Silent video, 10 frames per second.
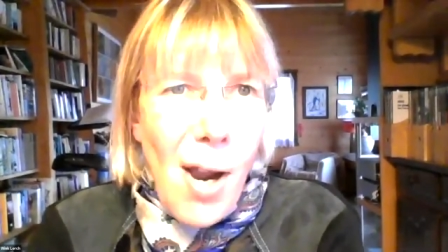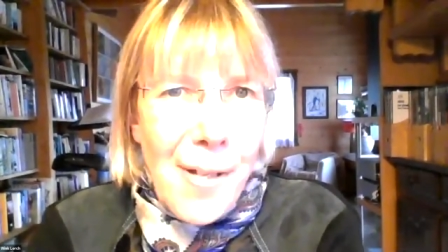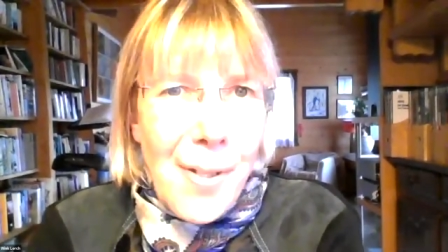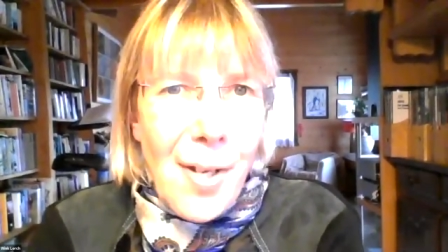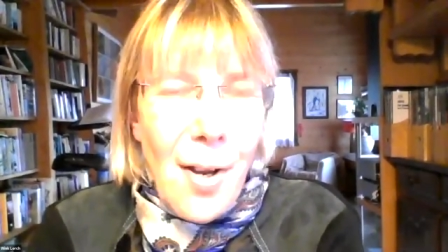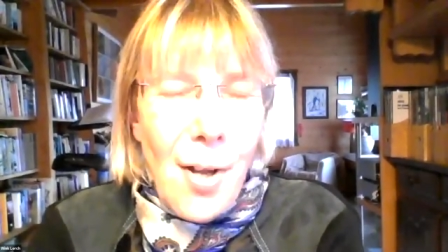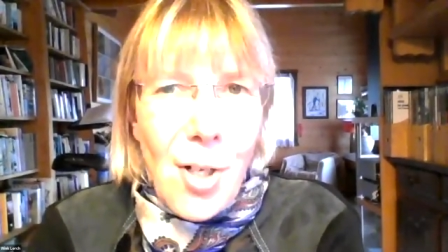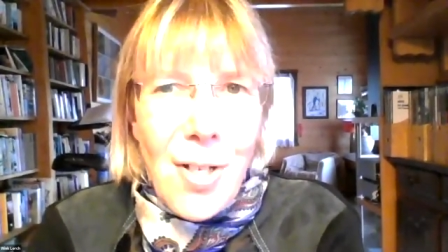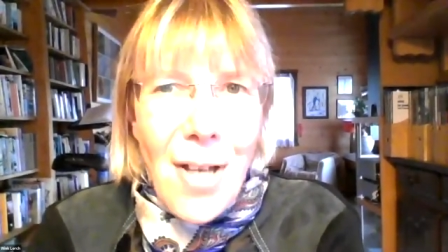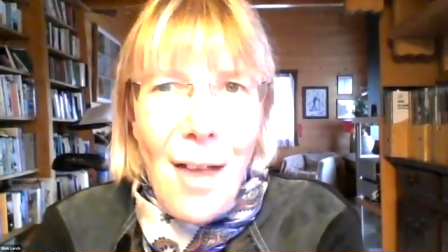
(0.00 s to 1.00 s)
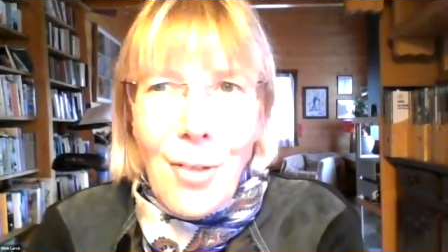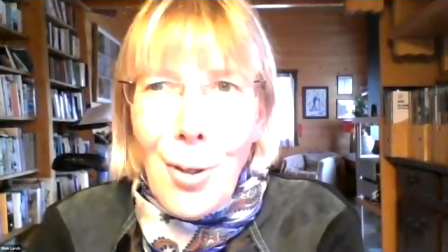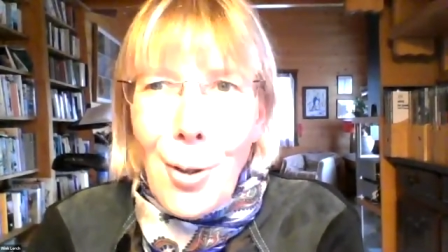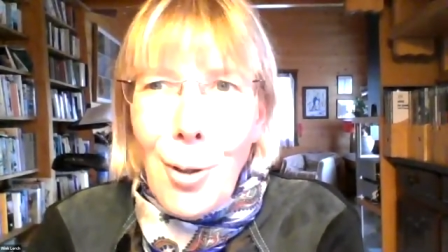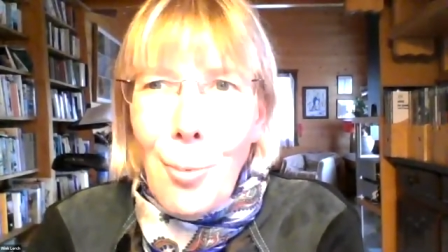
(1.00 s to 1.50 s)
Searcher to have a
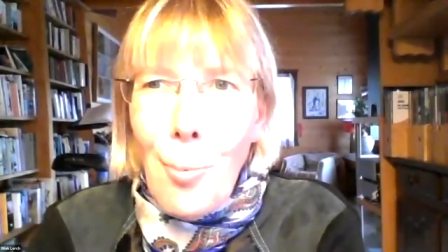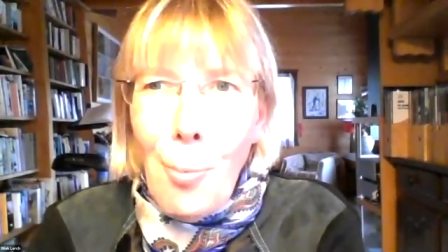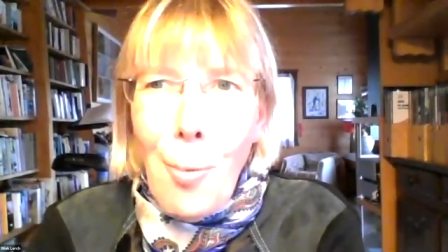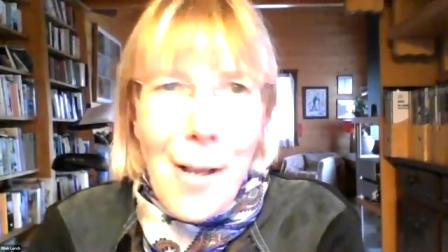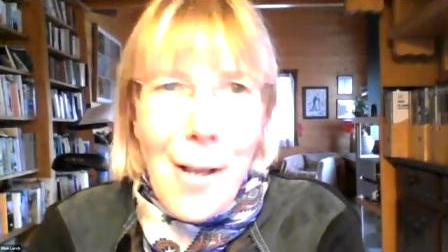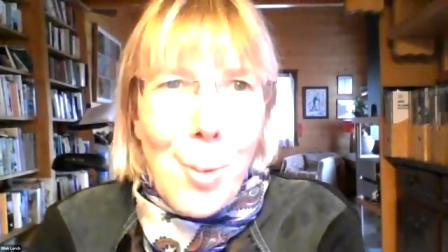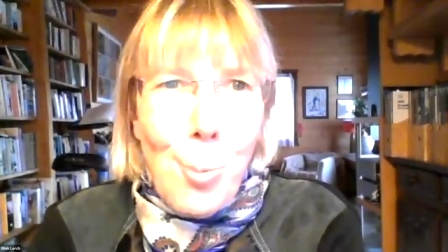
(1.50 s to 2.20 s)
look at what wines were